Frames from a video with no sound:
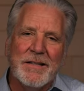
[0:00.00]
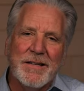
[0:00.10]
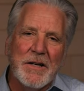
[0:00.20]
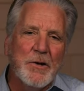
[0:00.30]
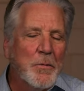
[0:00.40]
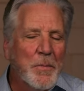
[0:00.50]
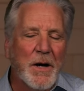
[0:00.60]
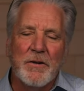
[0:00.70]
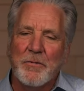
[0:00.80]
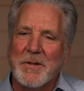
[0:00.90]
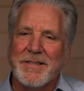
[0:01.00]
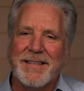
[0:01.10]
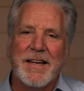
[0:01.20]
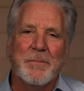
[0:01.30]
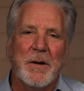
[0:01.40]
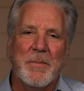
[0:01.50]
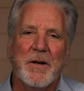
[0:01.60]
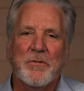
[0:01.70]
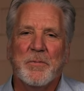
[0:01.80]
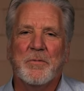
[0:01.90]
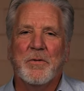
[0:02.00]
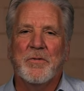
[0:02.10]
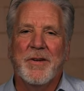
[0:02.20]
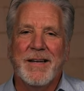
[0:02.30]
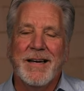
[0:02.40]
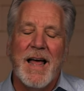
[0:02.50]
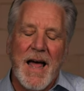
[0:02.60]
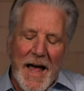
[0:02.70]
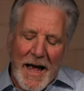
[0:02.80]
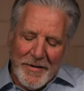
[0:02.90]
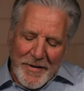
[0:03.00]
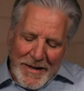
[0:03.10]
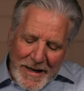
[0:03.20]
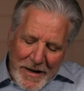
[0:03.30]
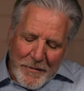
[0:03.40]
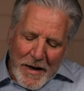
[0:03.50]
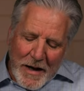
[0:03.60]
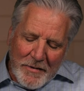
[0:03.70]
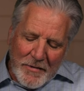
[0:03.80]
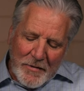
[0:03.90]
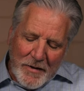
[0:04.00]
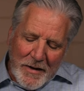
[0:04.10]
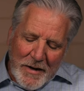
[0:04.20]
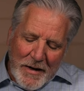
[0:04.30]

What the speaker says: to take your punishment, to take my punishment for sin, and to give us